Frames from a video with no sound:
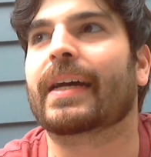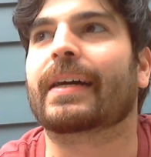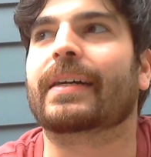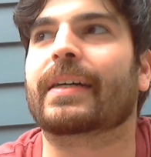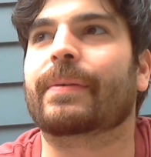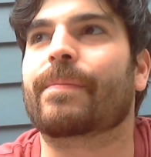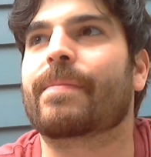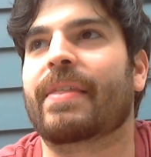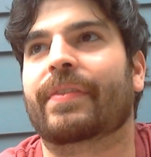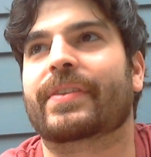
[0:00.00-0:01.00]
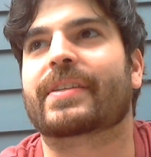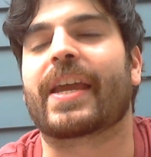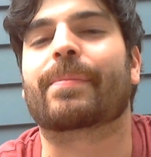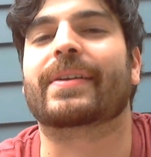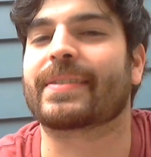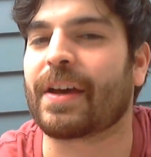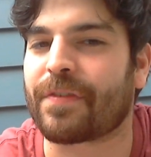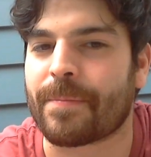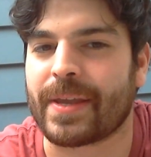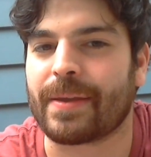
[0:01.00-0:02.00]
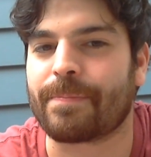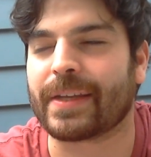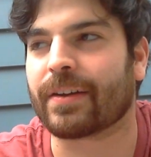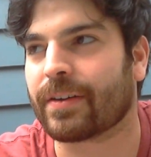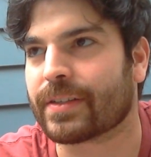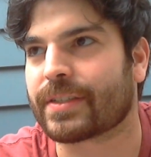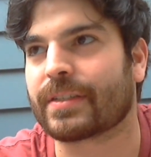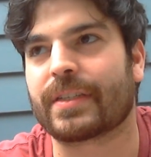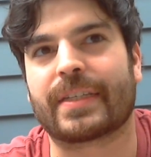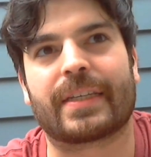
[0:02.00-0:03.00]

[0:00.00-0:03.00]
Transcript: that this camera is not for me because